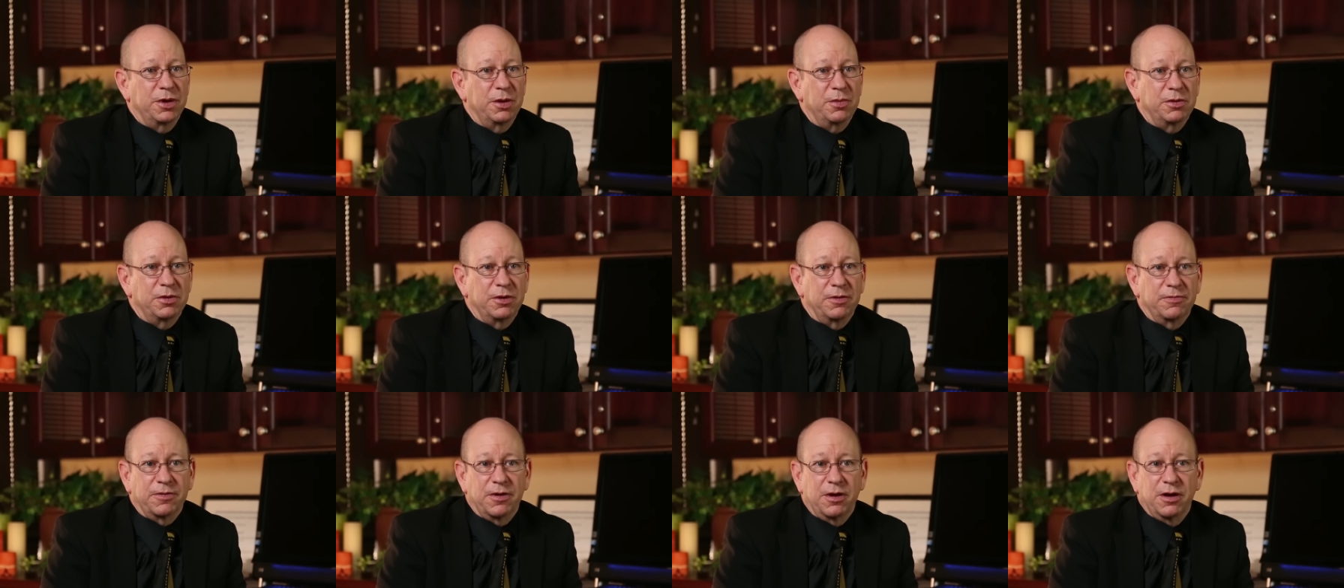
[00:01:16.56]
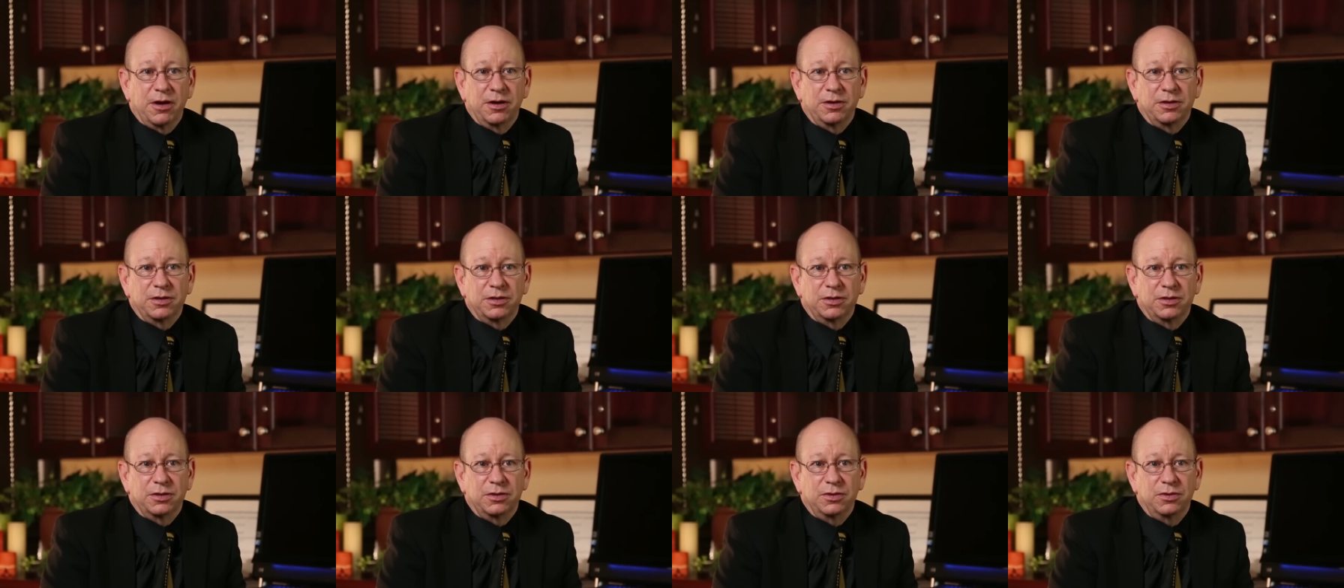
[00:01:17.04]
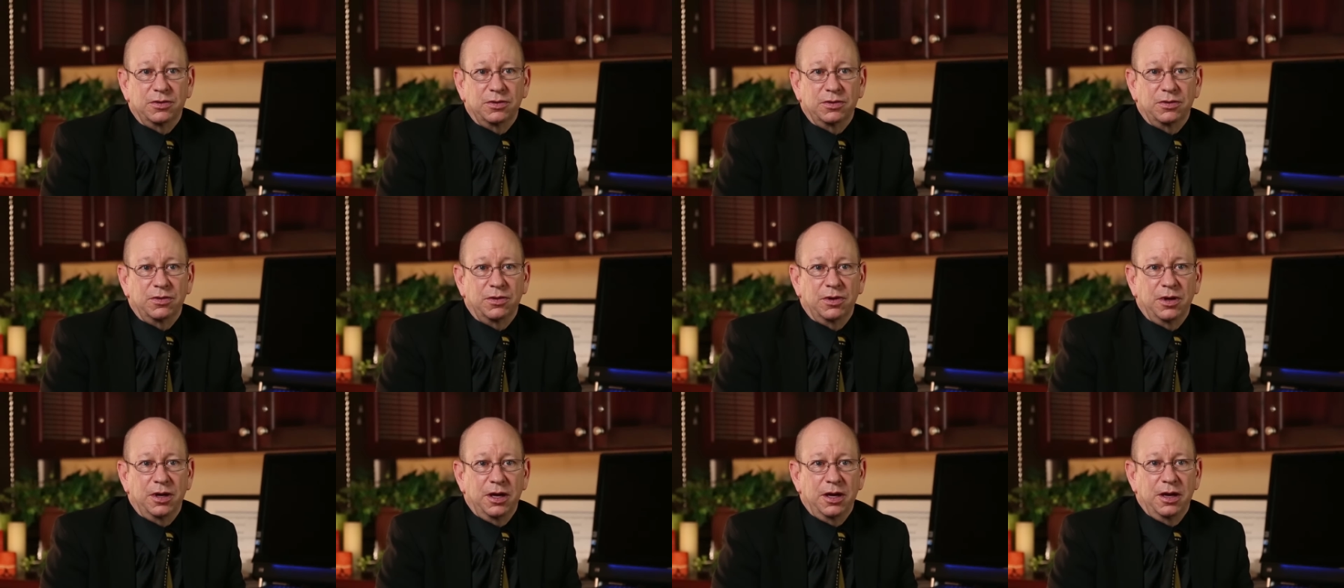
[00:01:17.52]
people who have gone
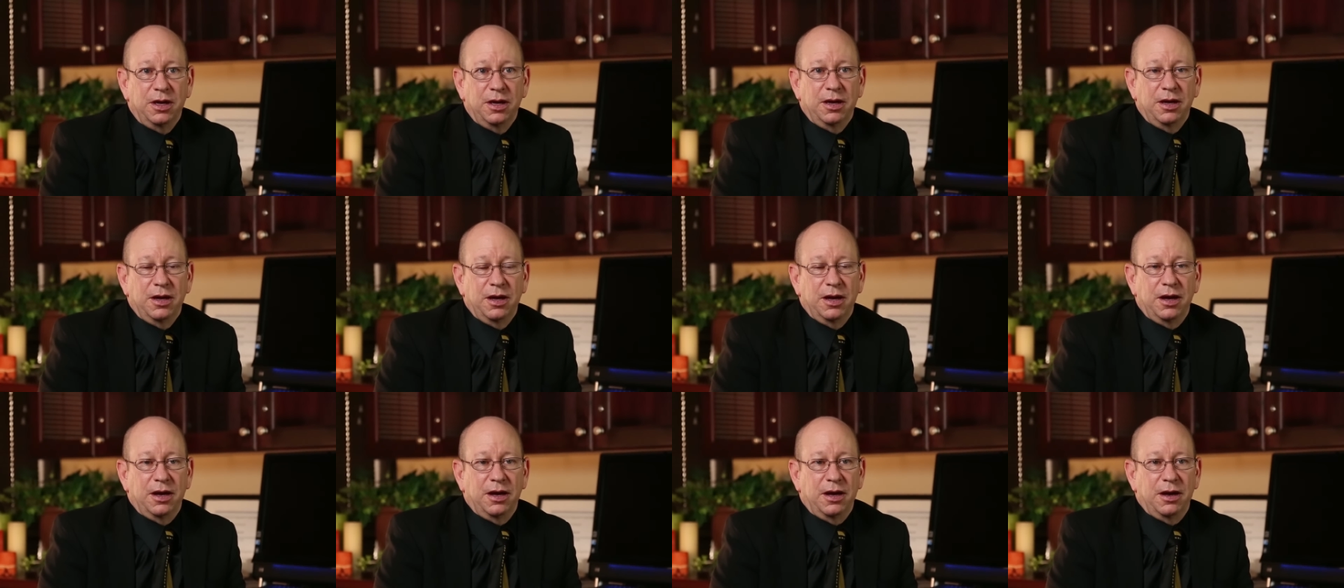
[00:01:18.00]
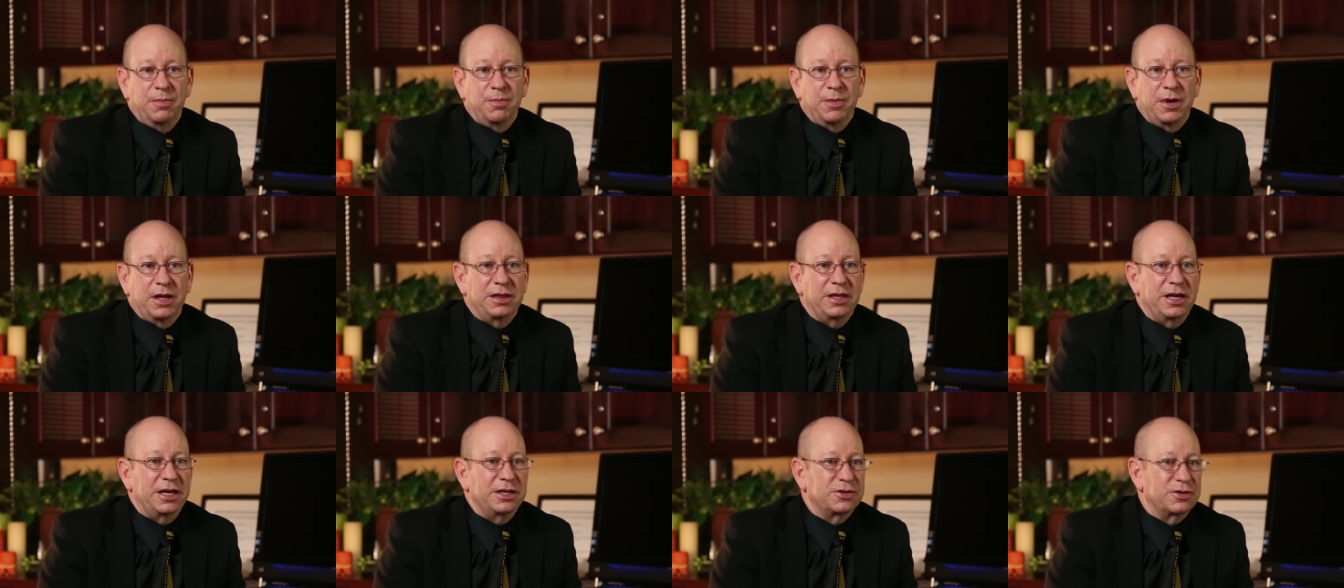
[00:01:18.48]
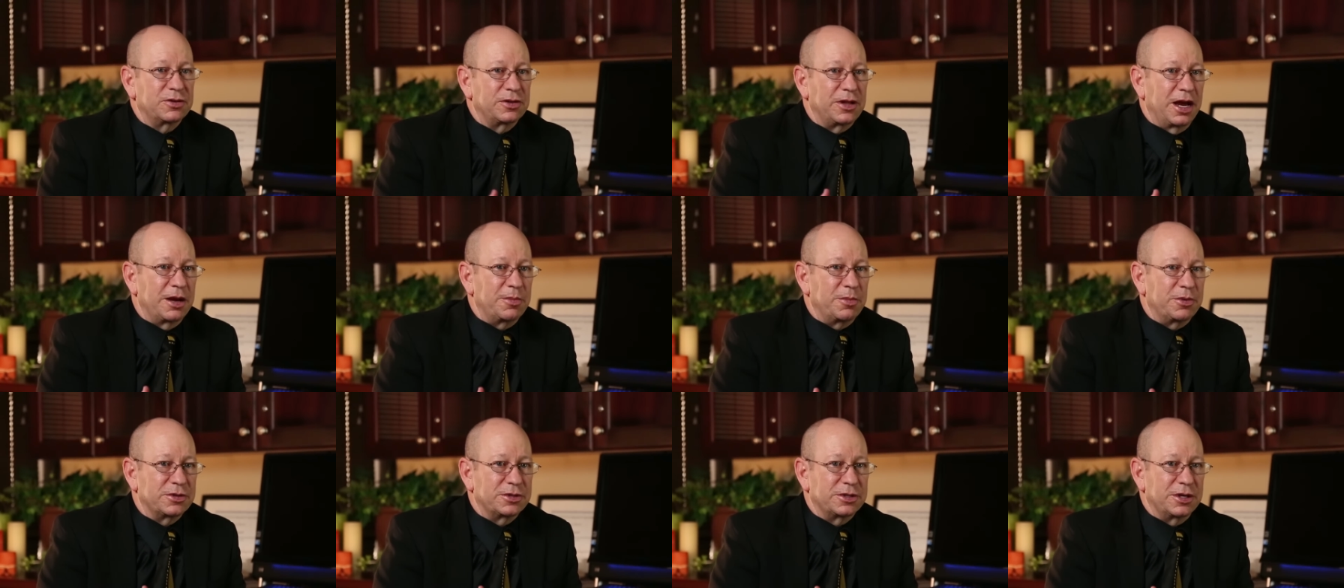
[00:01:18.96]
to a laser
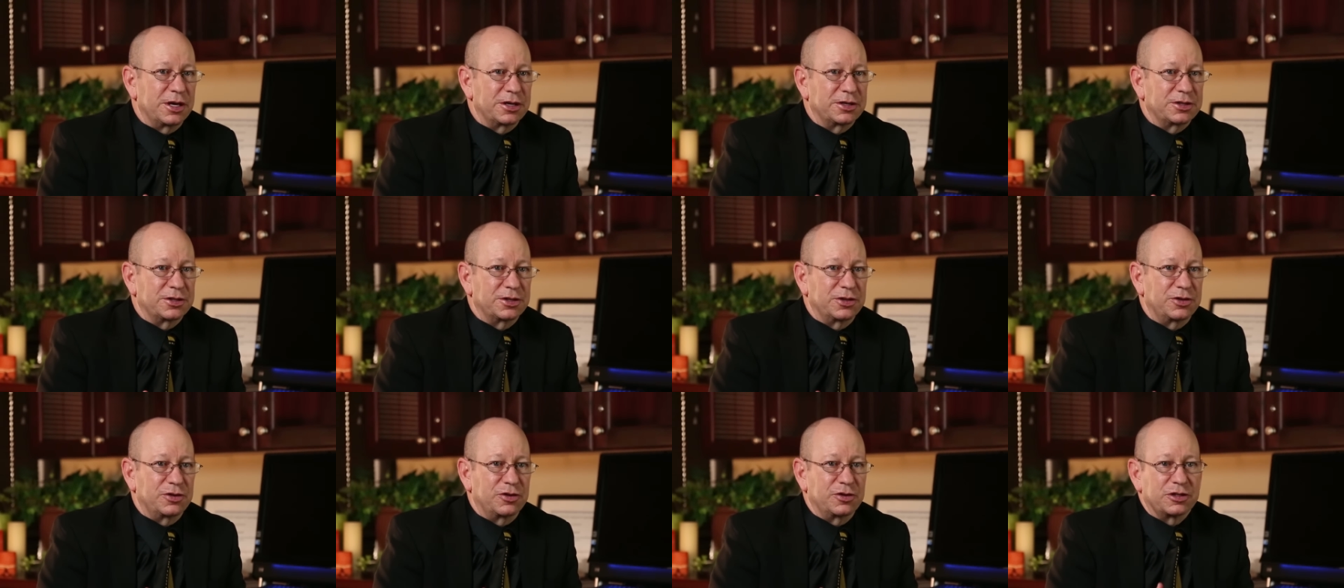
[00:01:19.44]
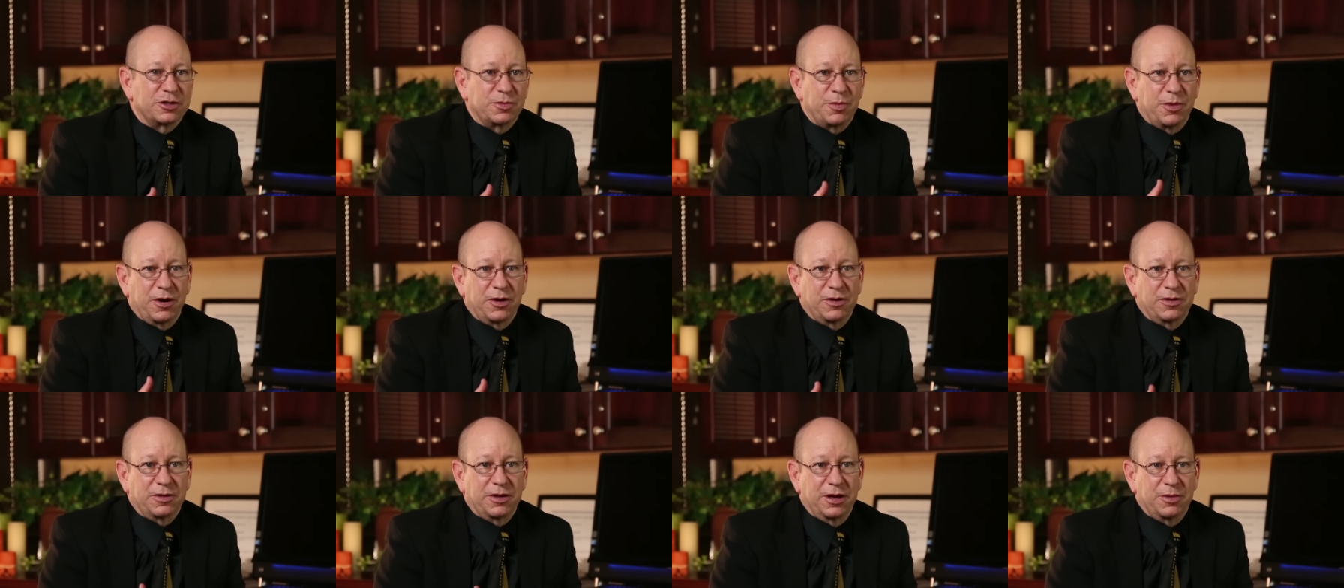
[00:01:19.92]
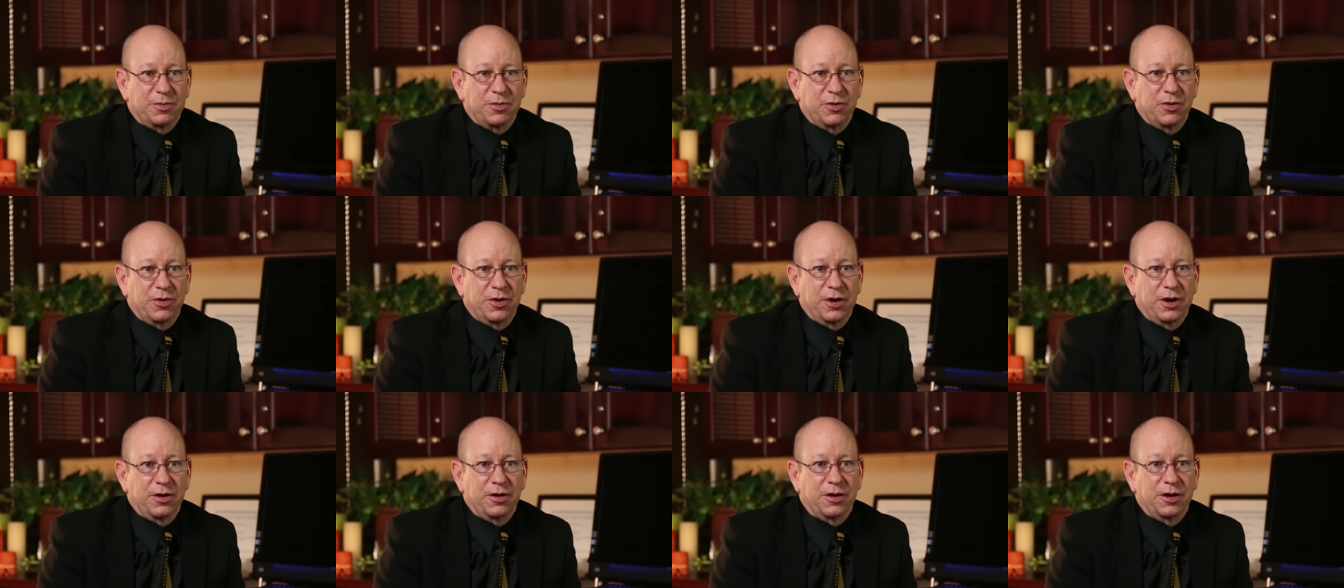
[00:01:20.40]
liposuction or a smart
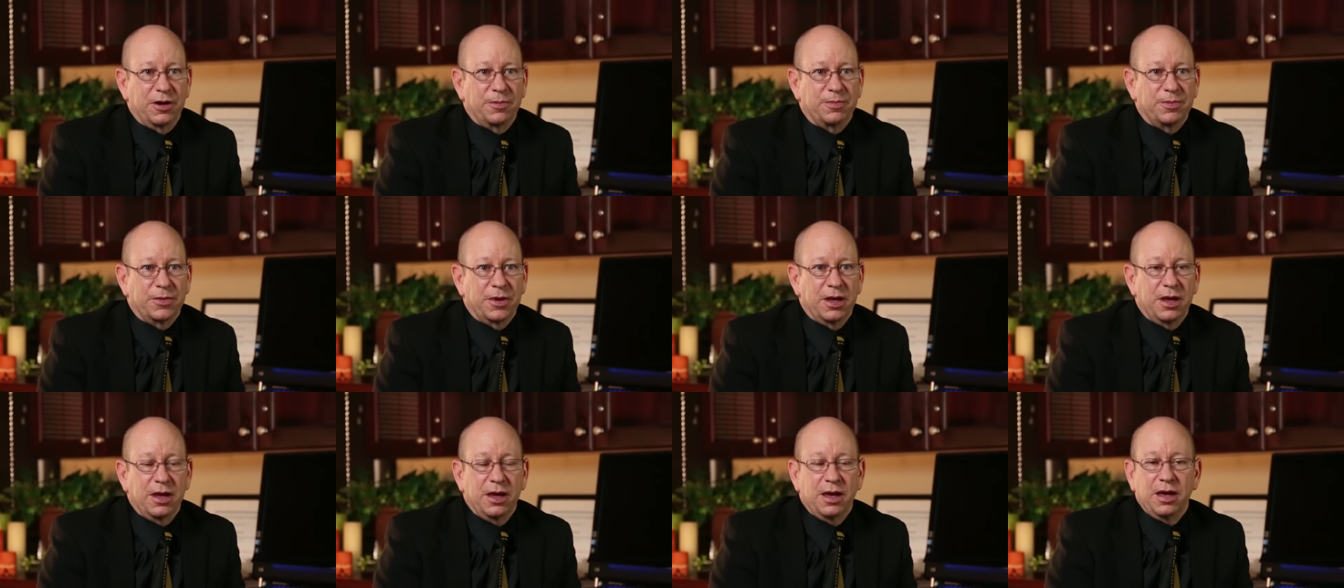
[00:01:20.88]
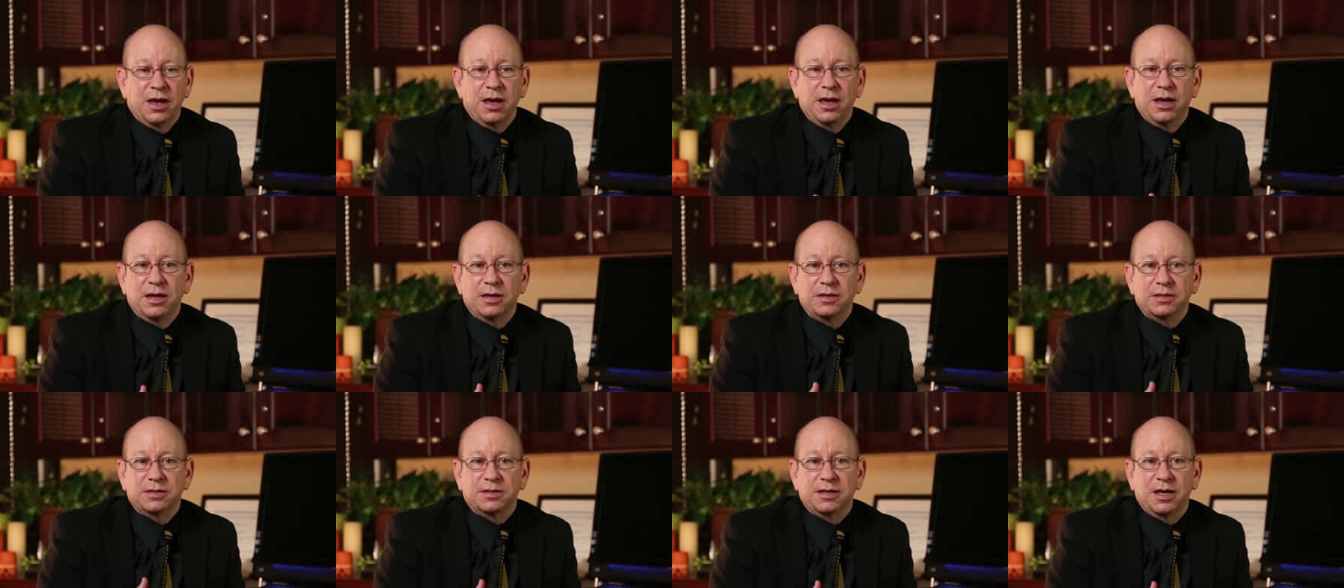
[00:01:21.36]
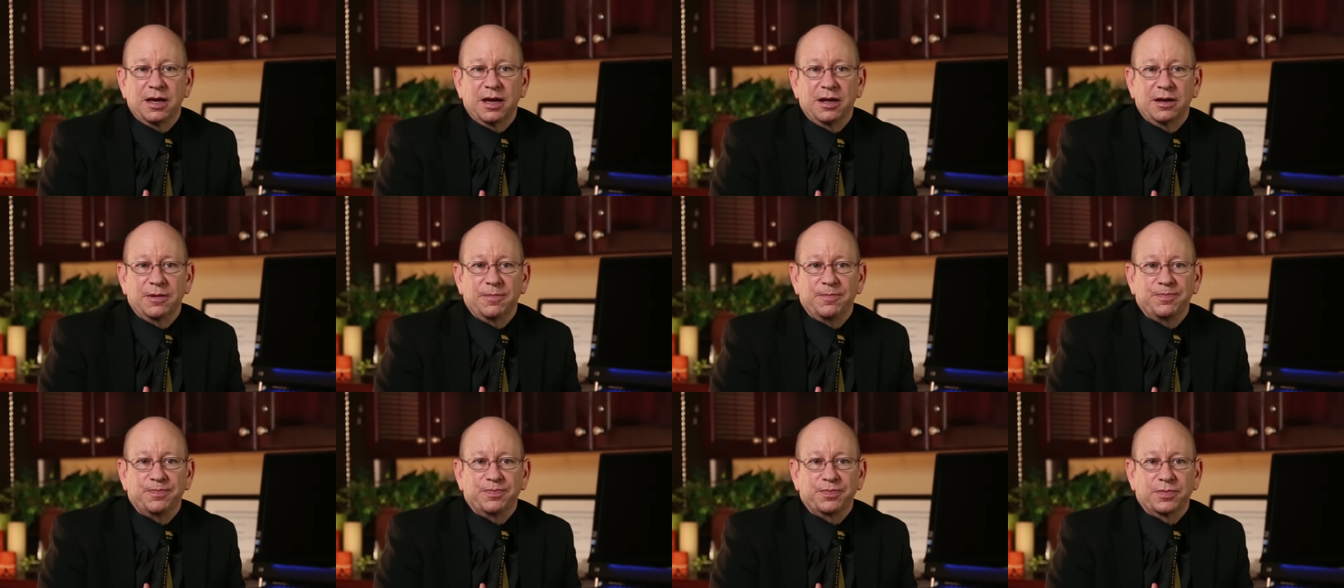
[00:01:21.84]
lipo area is
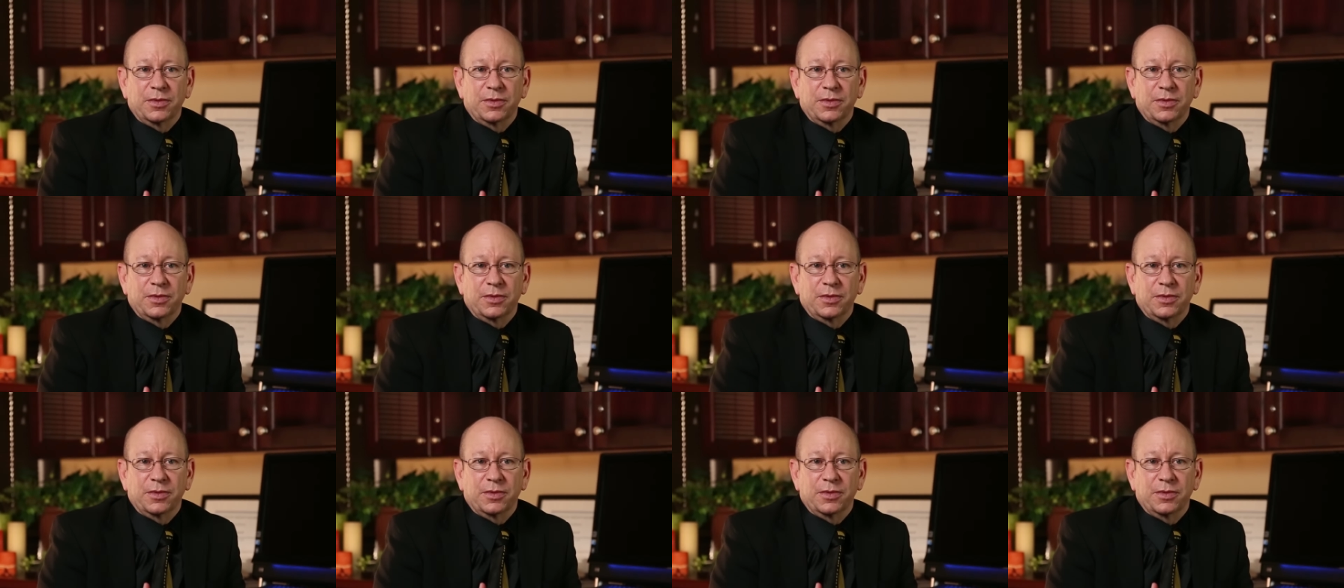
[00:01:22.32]
that